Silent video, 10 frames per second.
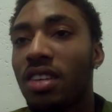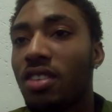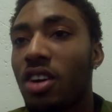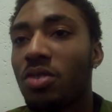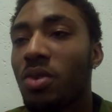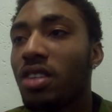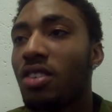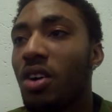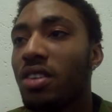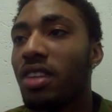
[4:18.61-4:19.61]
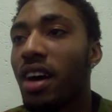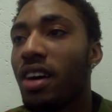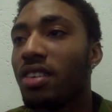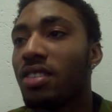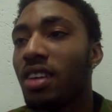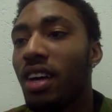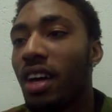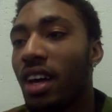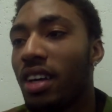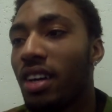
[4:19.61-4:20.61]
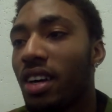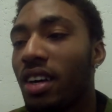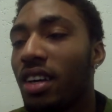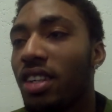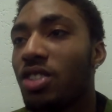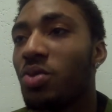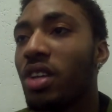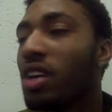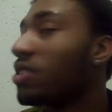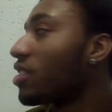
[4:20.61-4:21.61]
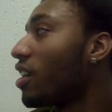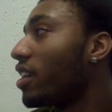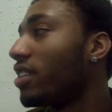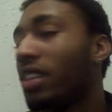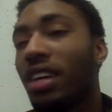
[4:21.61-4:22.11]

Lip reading: His heart rate's always the highest. And he just really goes hard.